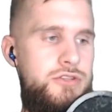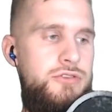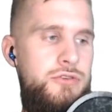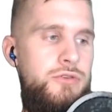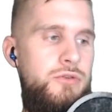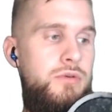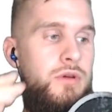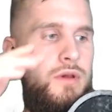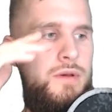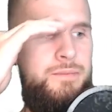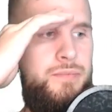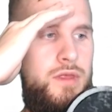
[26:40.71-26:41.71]
to
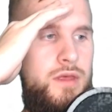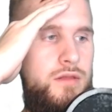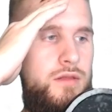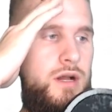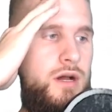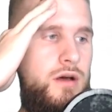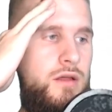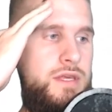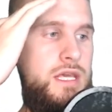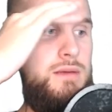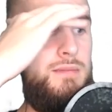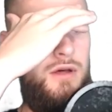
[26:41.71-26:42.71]
the
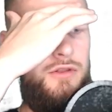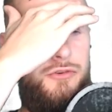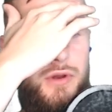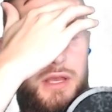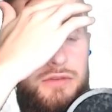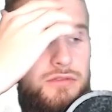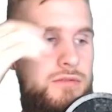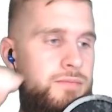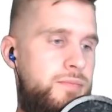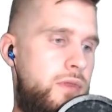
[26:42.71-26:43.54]
email address,